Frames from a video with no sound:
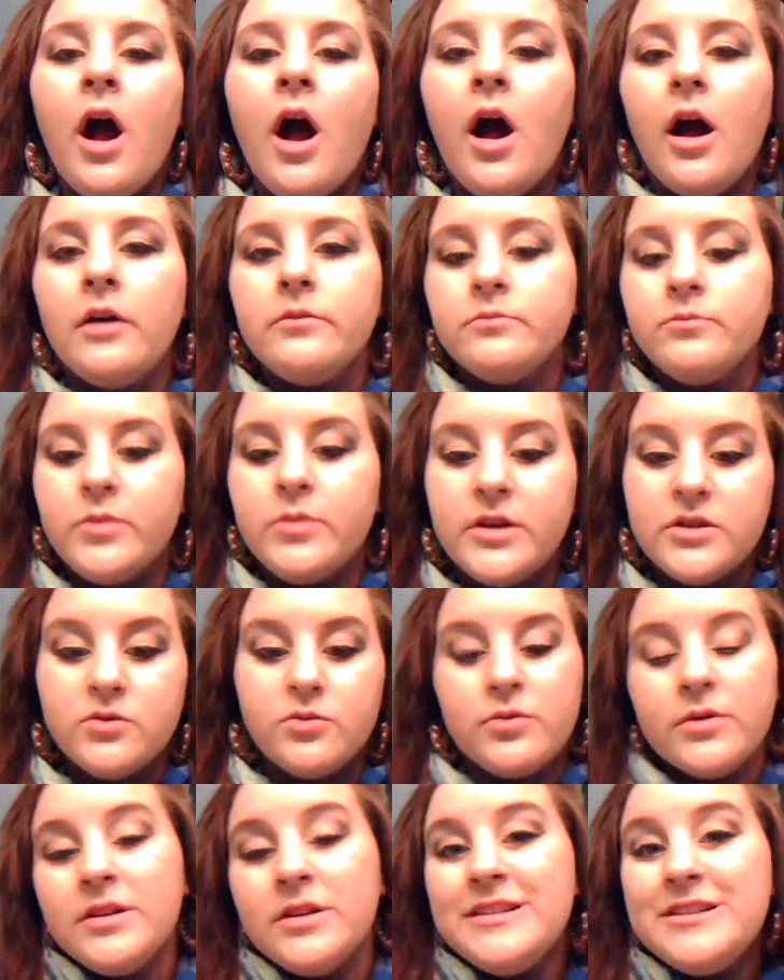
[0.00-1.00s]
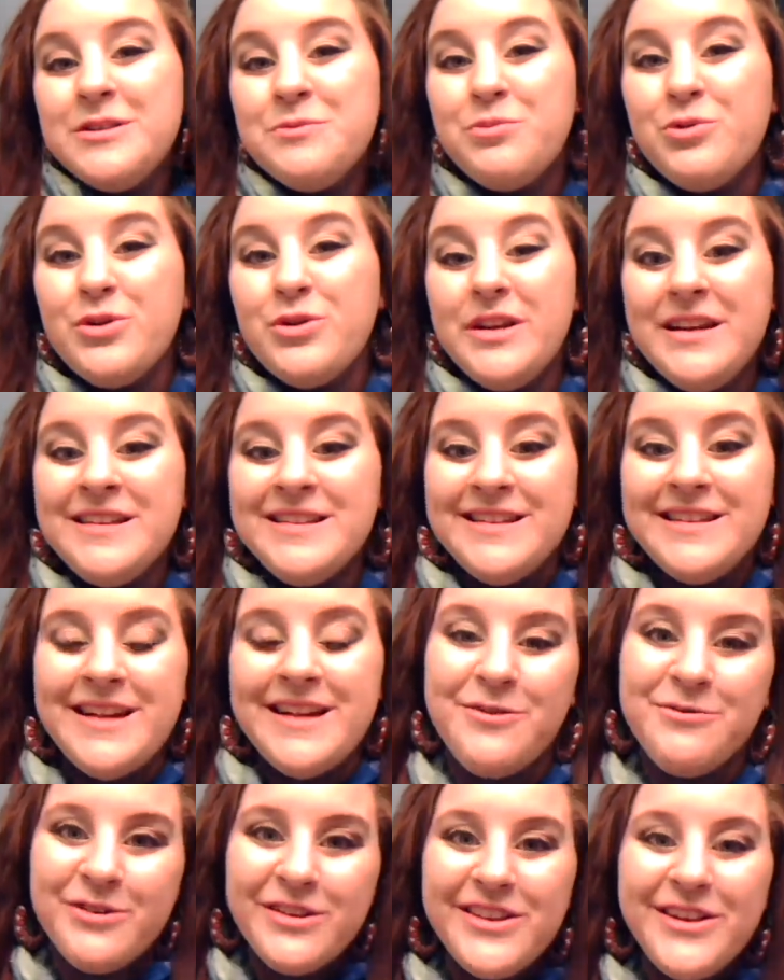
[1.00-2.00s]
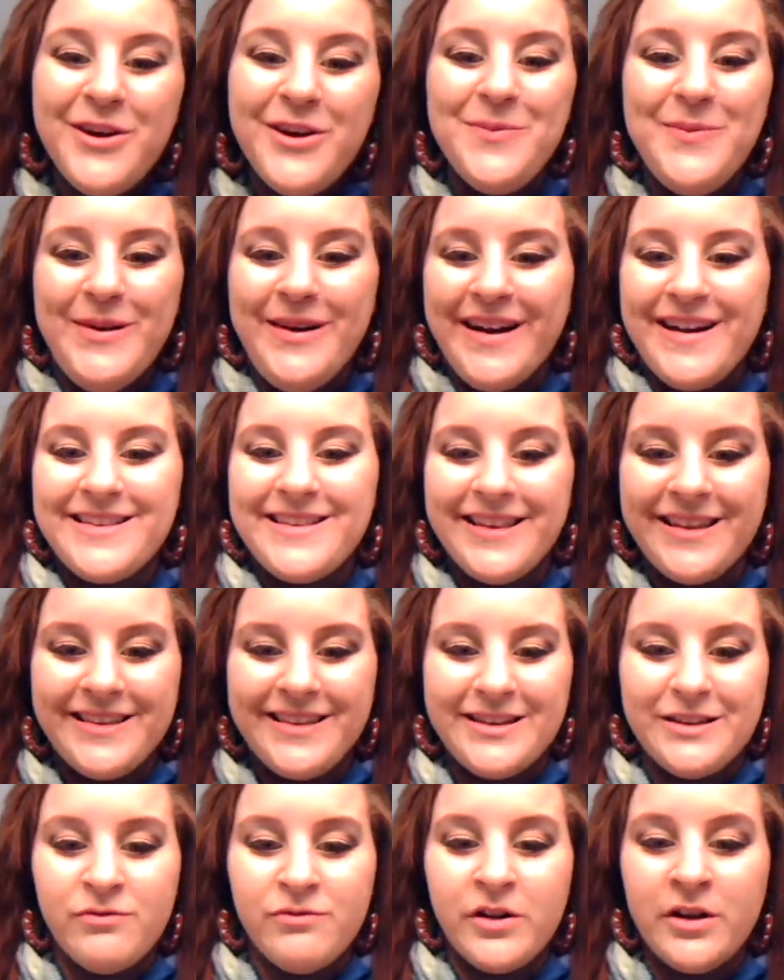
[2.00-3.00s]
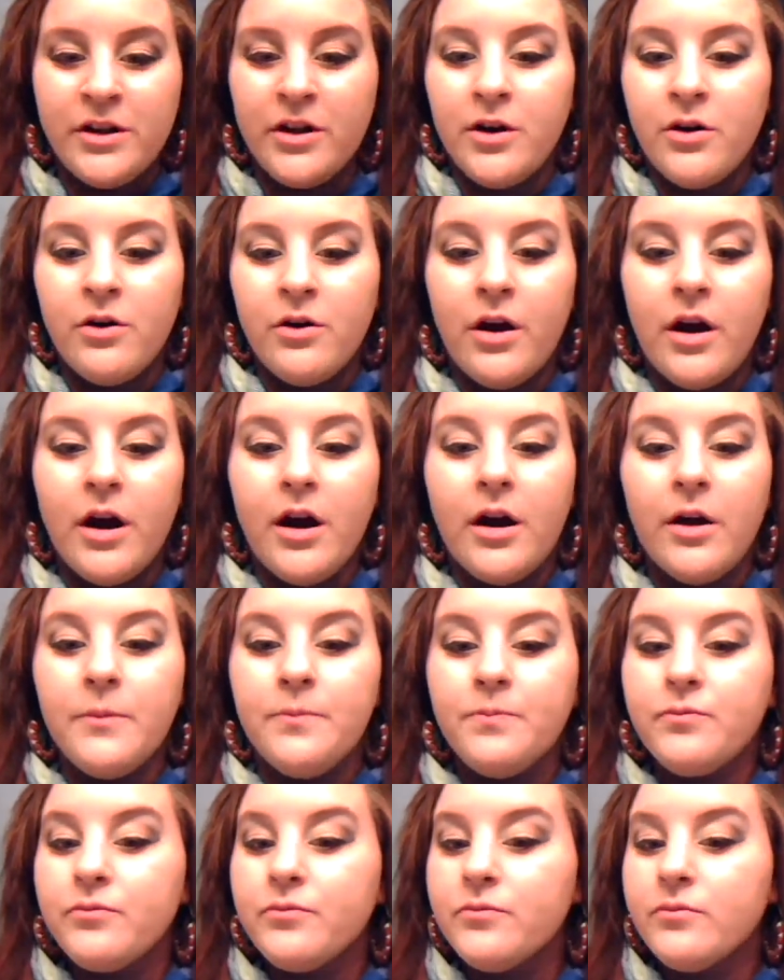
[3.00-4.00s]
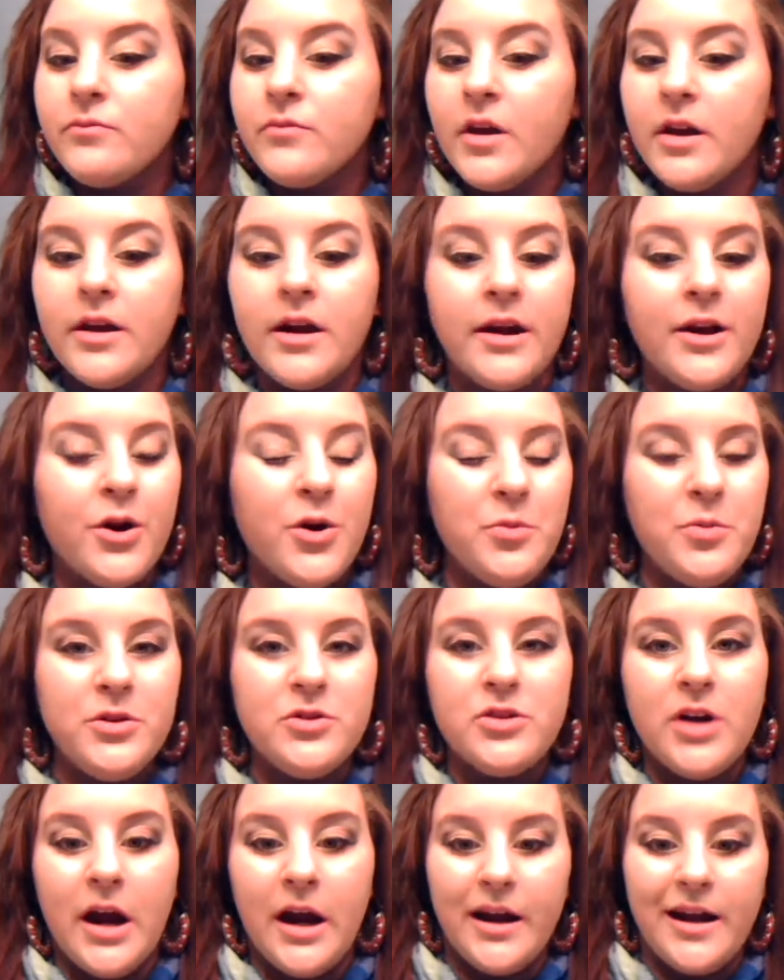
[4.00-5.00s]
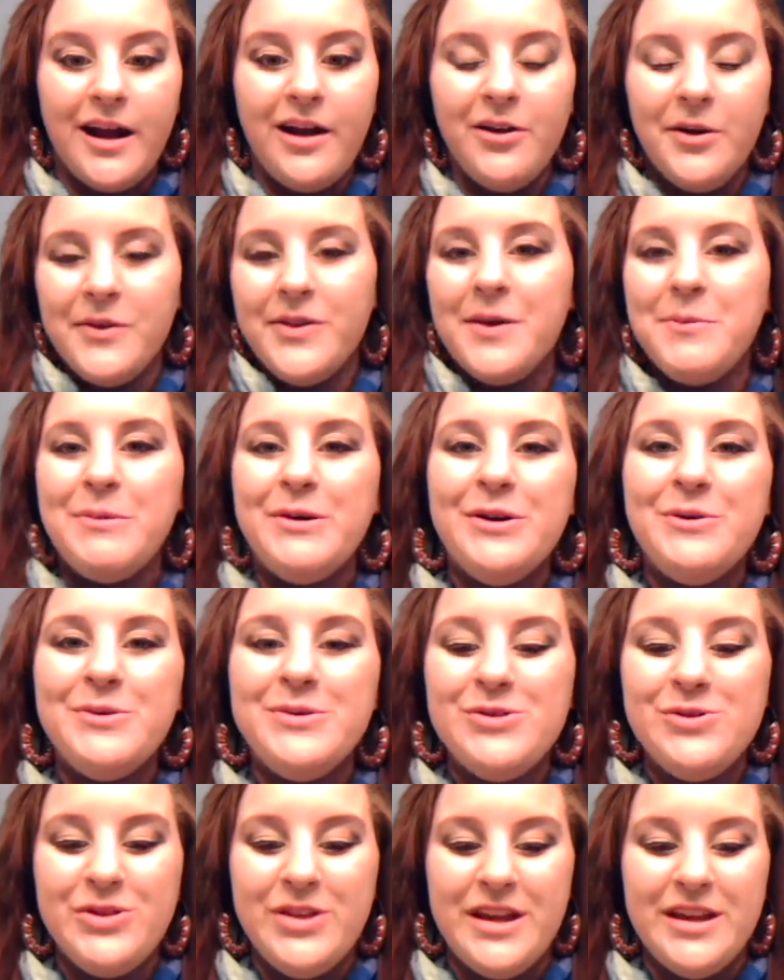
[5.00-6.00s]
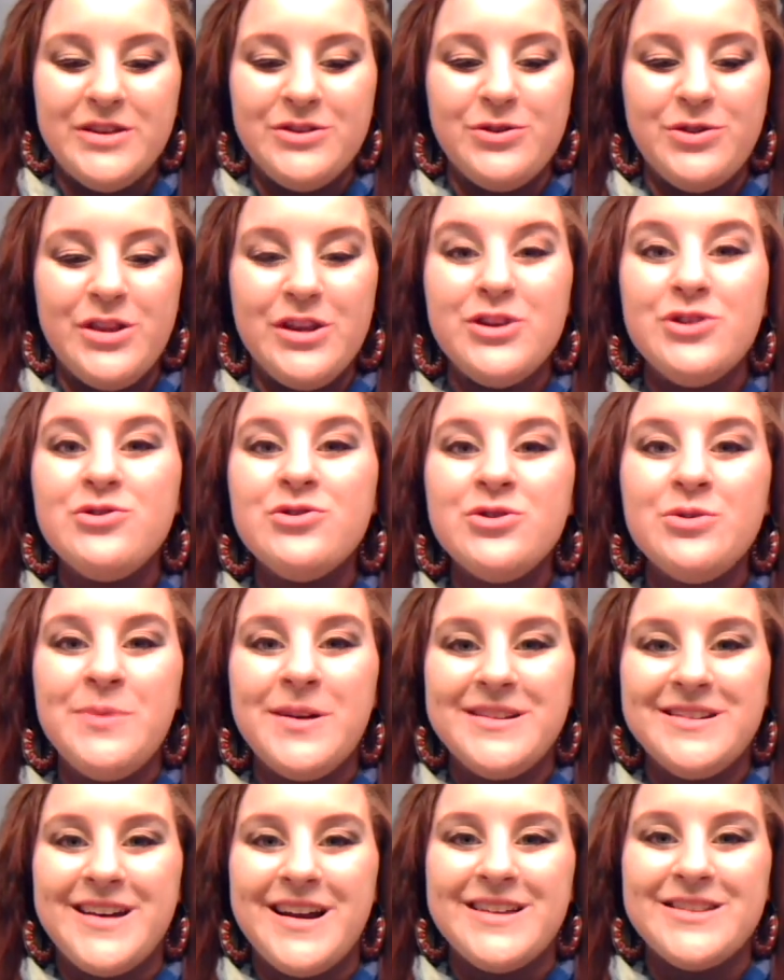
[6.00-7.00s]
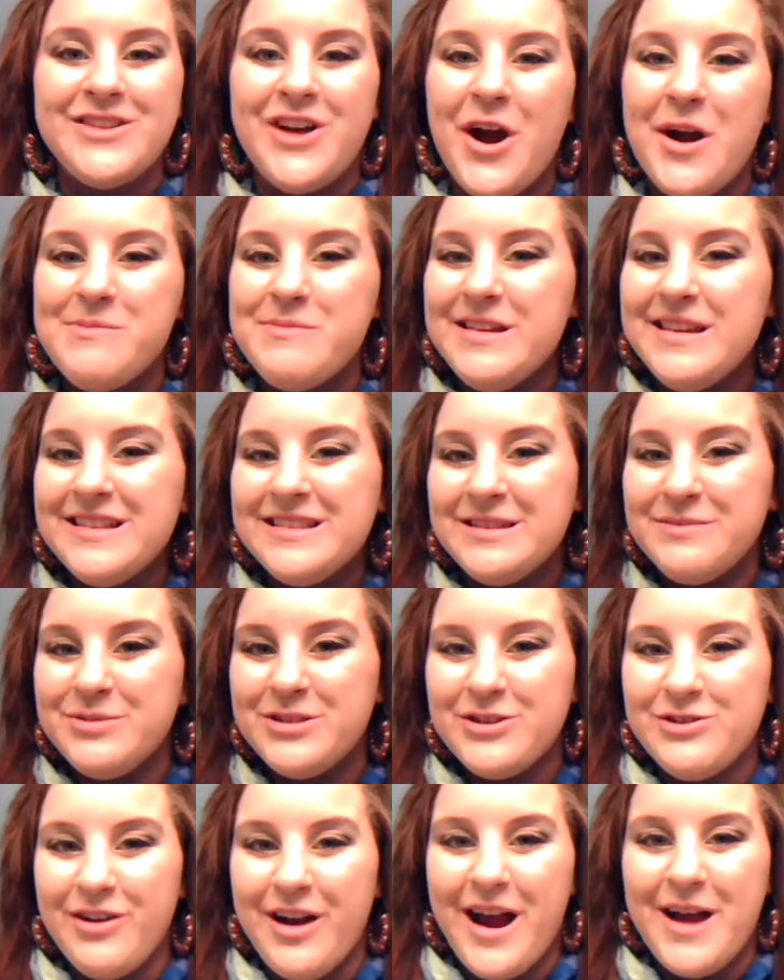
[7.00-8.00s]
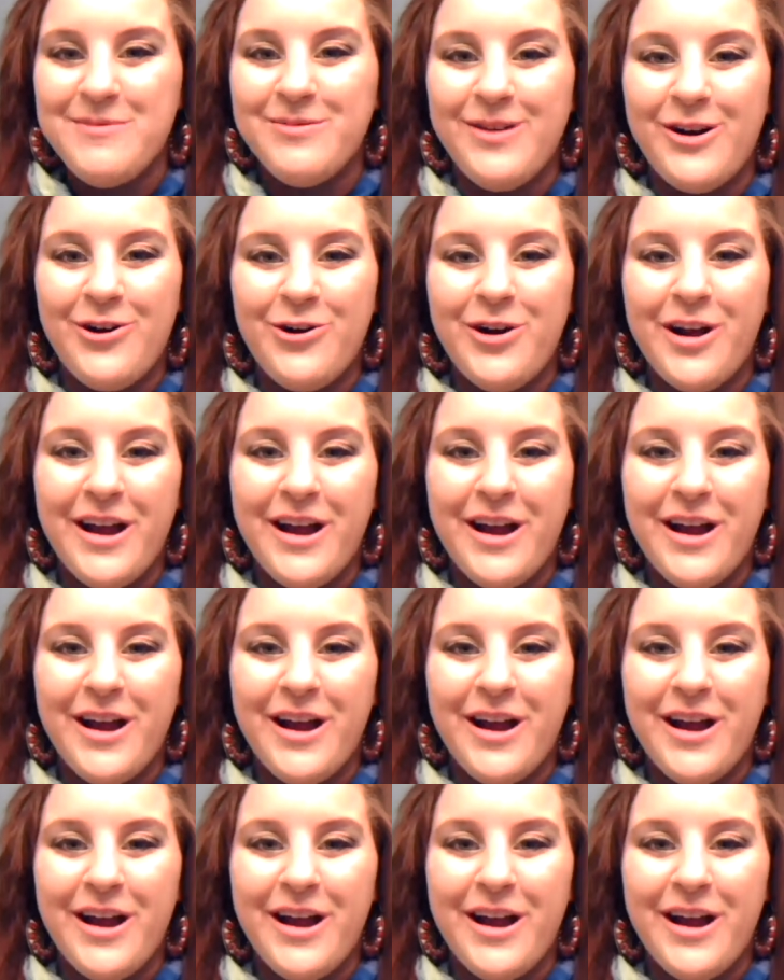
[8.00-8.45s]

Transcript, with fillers: Um, but it's really simple and easy, and I really hope you guys like this video. Um, and I hope you try it out and let me know what you think. So thank you so much, guys. Comment and subscribe.